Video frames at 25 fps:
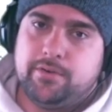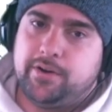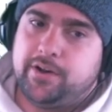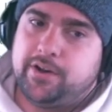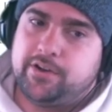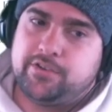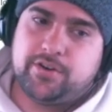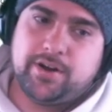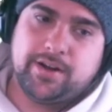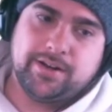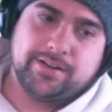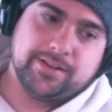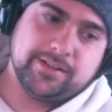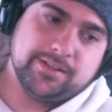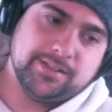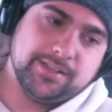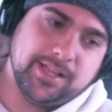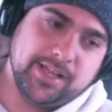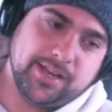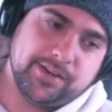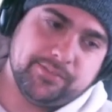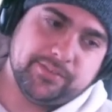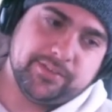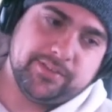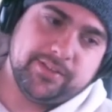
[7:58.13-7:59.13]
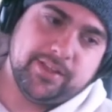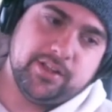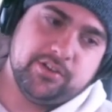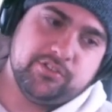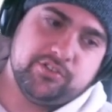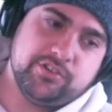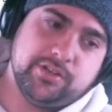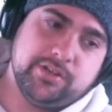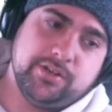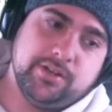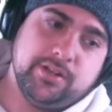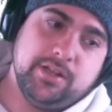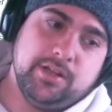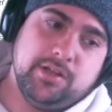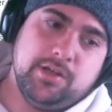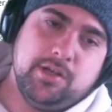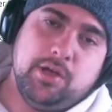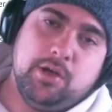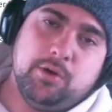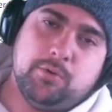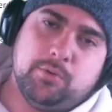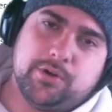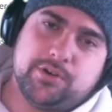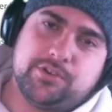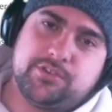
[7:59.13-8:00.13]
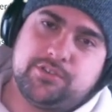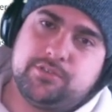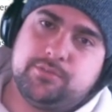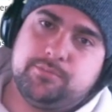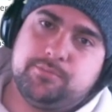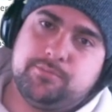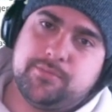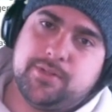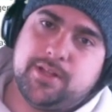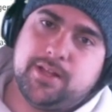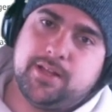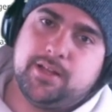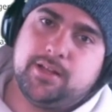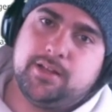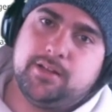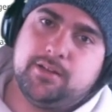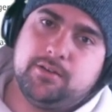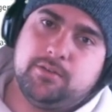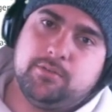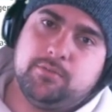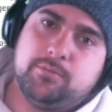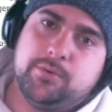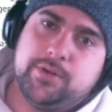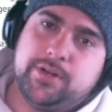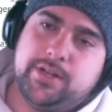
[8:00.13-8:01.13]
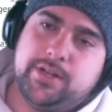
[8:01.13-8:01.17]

and attracting a lot of attention, which we